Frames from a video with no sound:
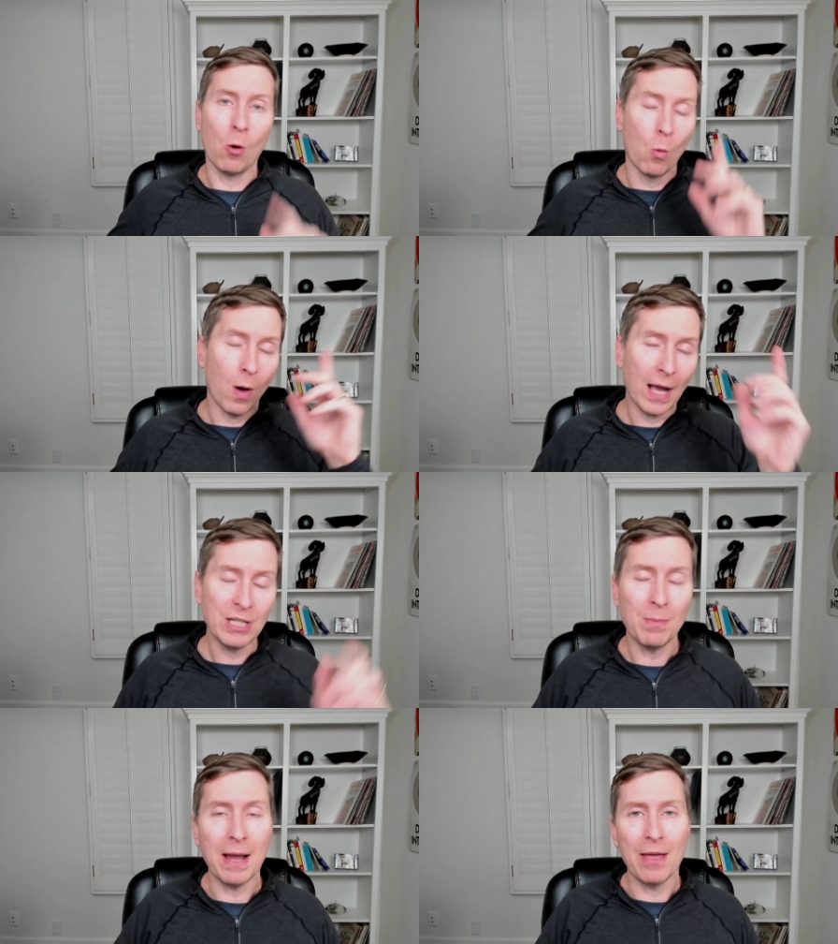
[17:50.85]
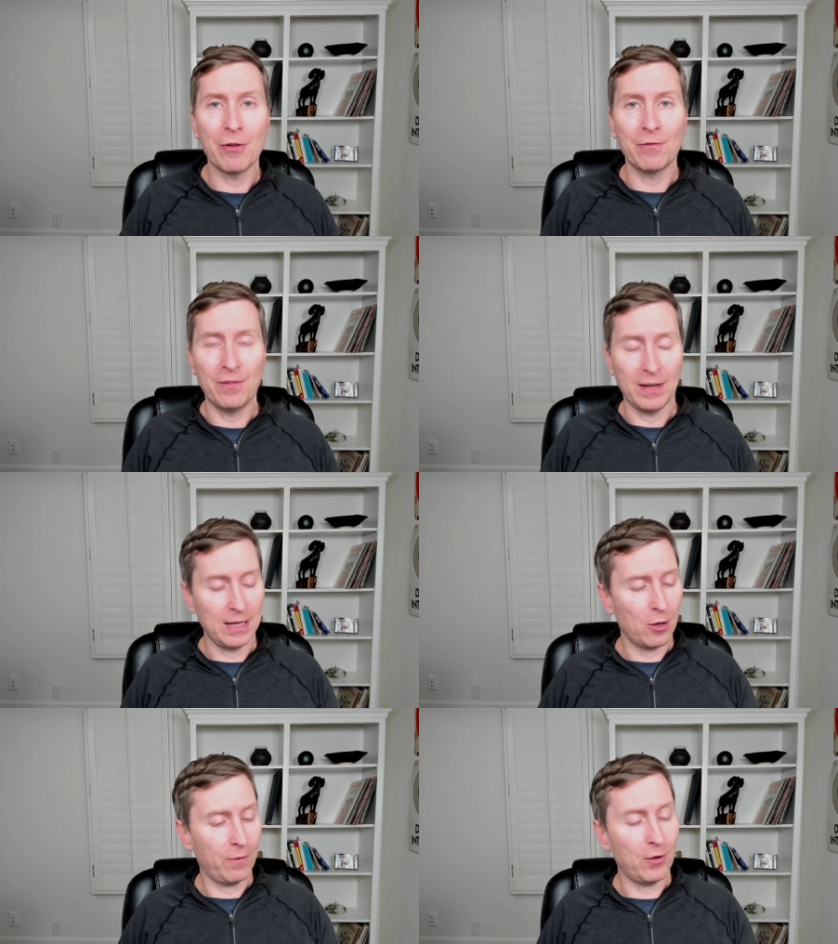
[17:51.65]
watch my other
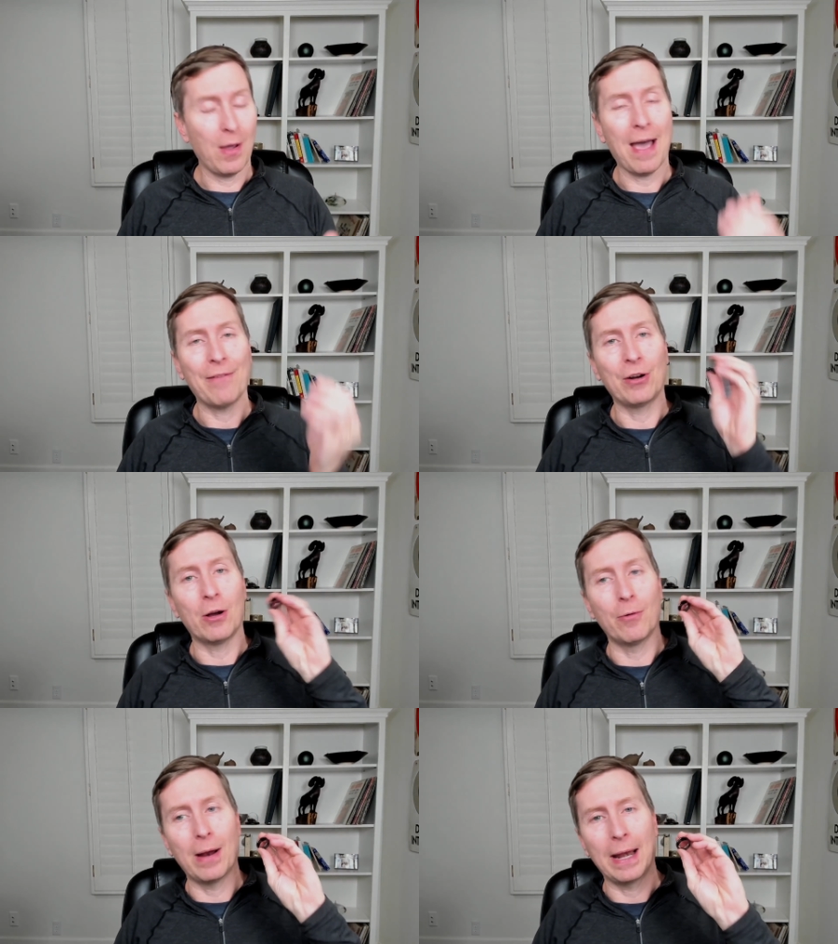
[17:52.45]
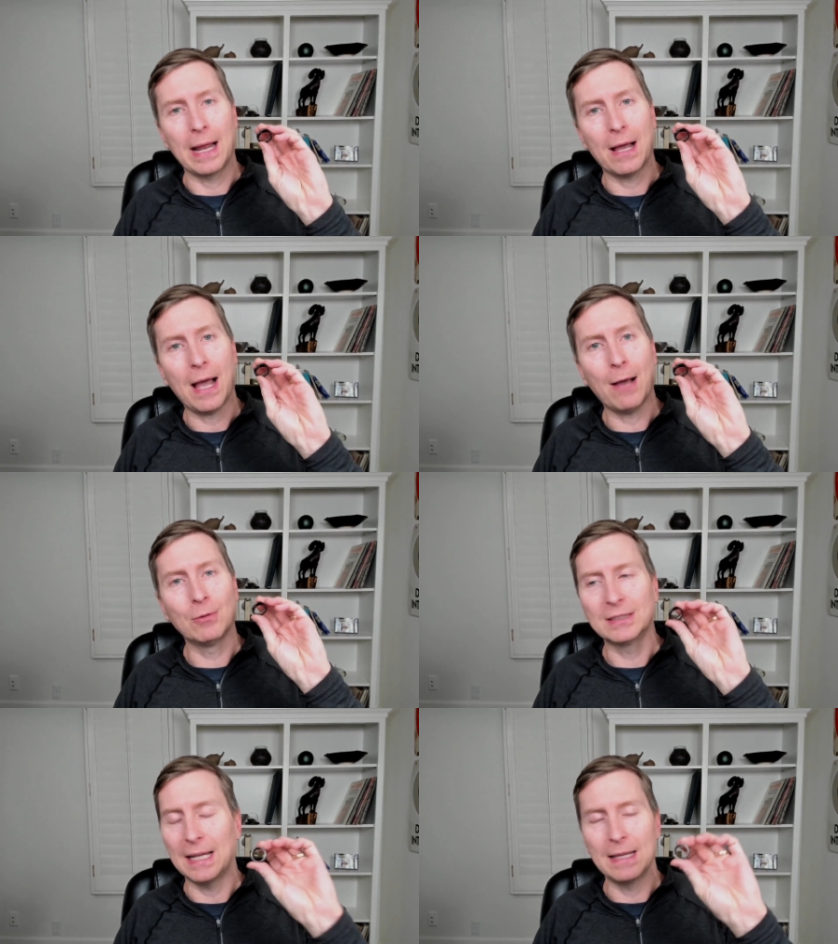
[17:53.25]
video if you haven't already. I
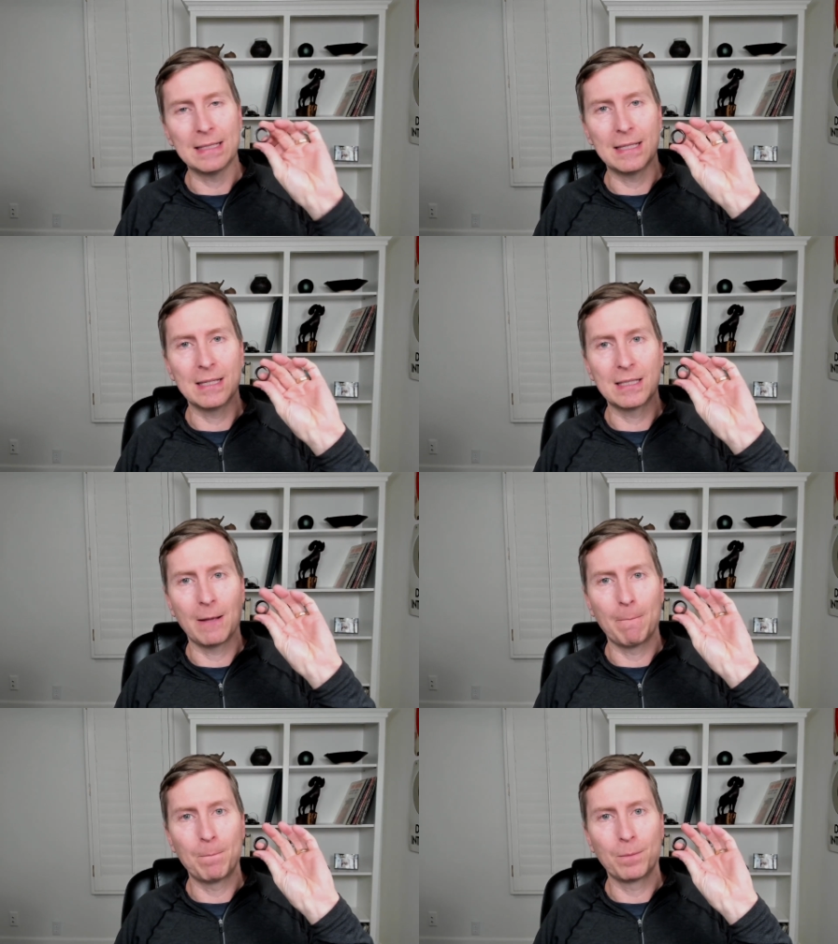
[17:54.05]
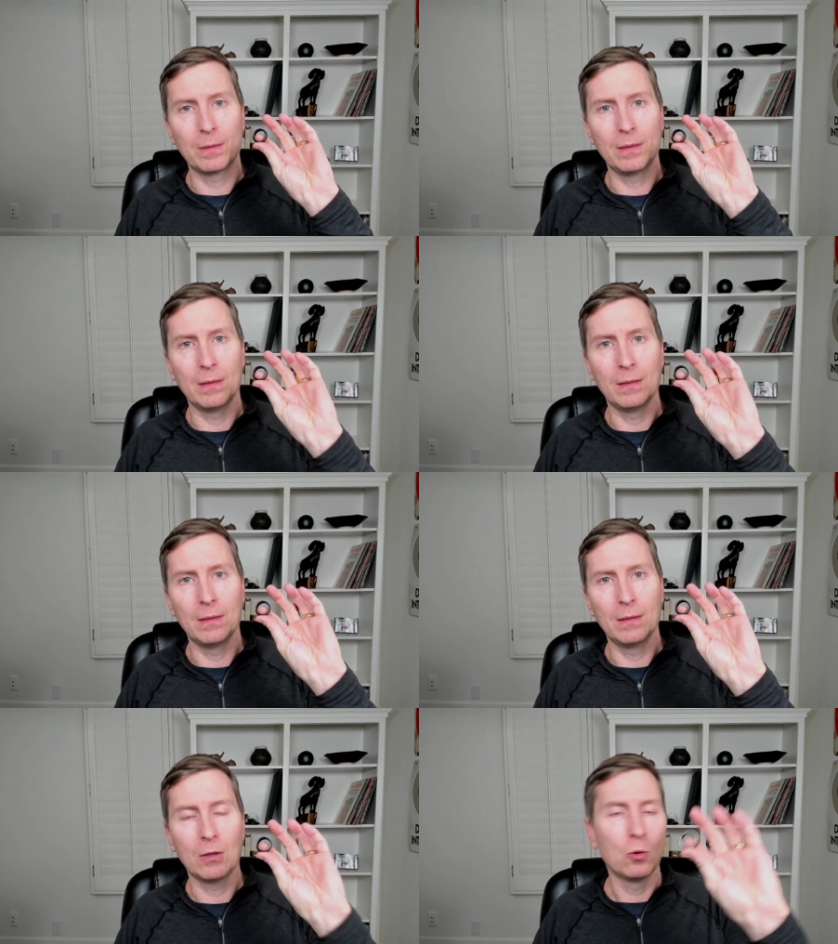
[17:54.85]
will say this is
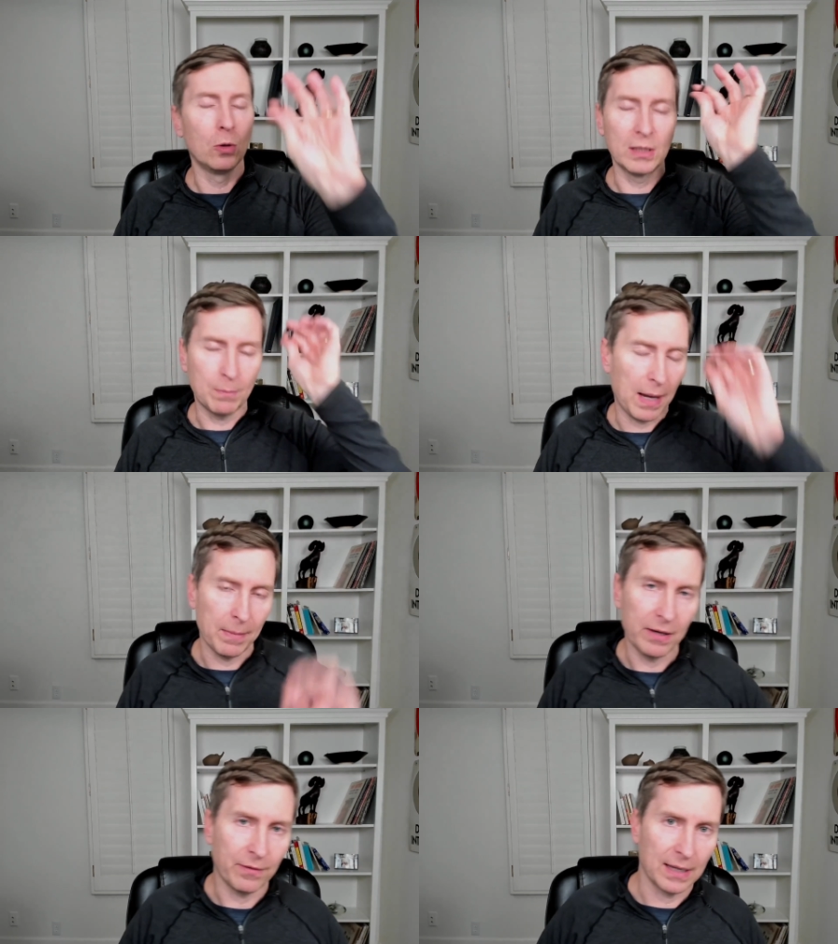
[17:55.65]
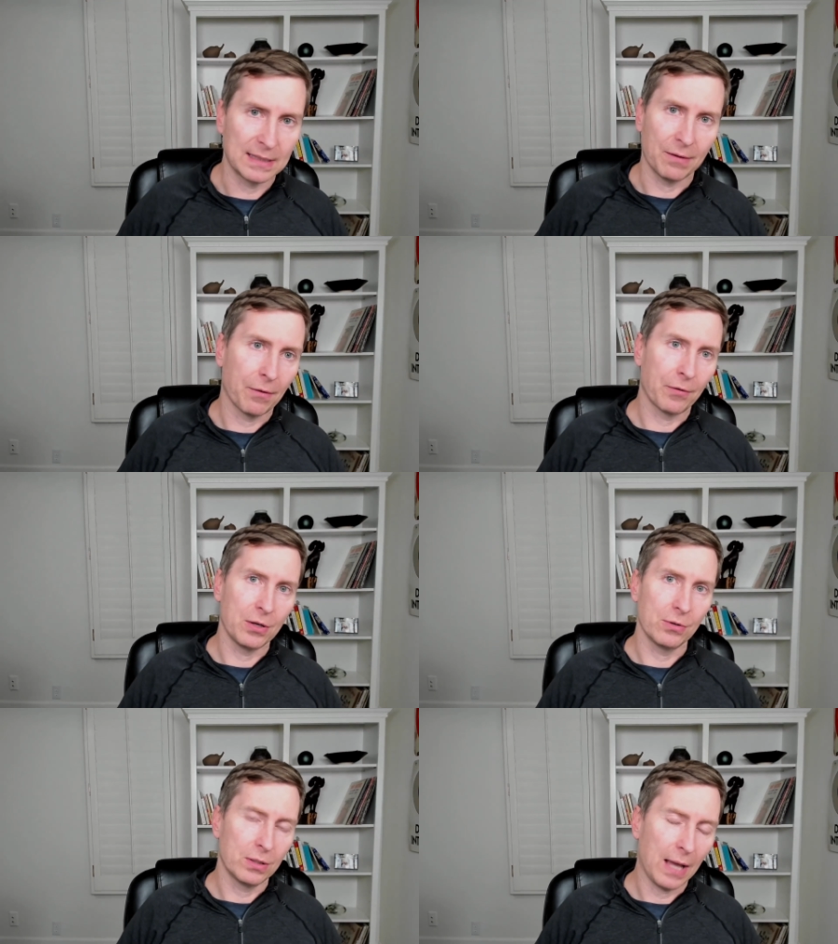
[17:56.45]
the coolest payment device I've ever used.